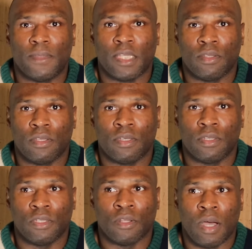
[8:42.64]
then,
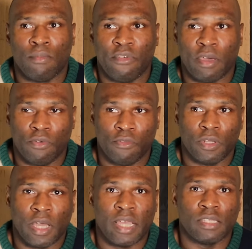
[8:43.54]
I'm thankful
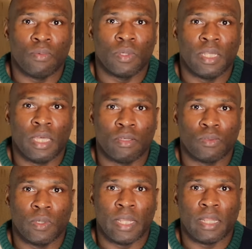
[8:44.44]
for the guys that were there
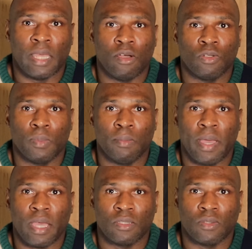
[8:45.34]
as well, that they held me
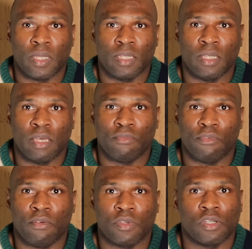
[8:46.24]
back so I didn't get
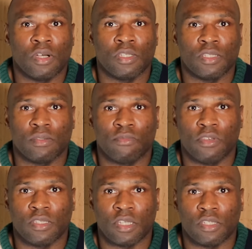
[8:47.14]
further charges and
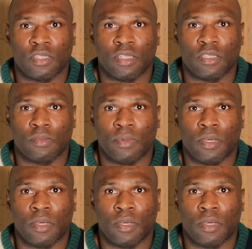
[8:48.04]
things such as this.